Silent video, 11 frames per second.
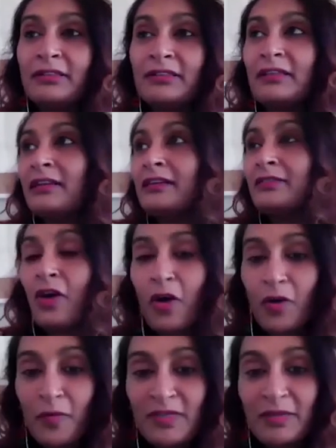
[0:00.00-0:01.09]
the
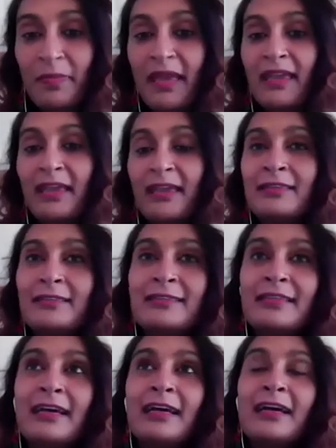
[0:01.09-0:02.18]
home space,
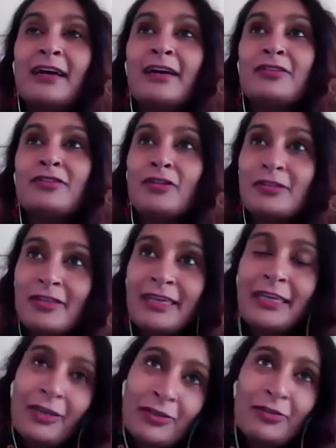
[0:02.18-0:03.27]
to also
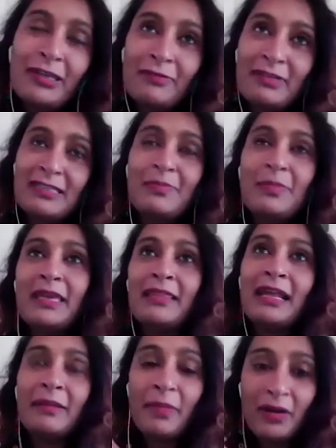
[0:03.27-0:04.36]
hear you even speak
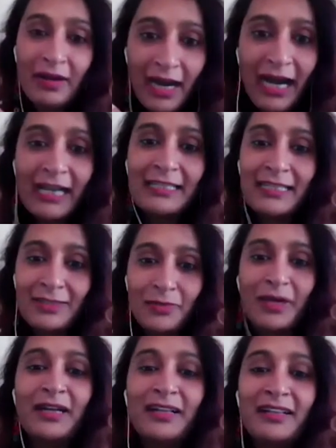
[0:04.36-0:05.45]
that about art as
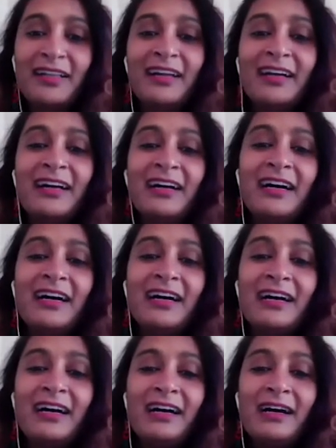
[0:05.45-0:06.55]
well,
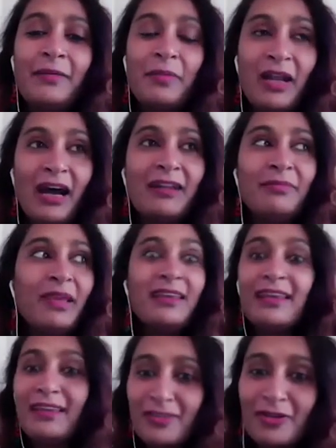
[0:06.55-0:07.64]
but art
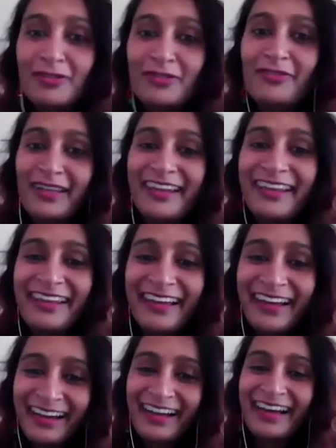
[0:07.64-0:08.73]
making is also very
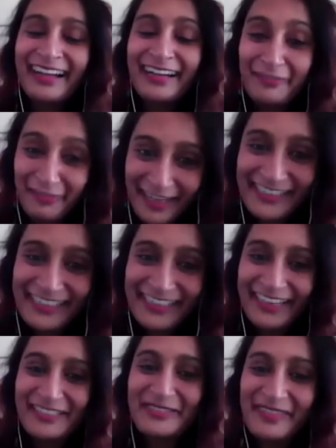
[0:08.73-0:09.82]
refreshing
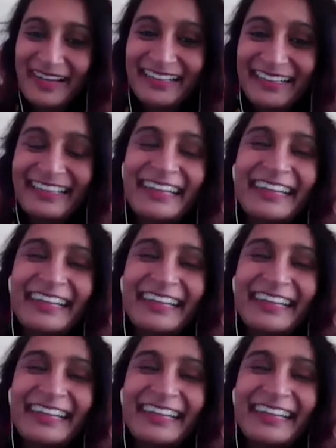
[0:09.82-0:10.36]
as well.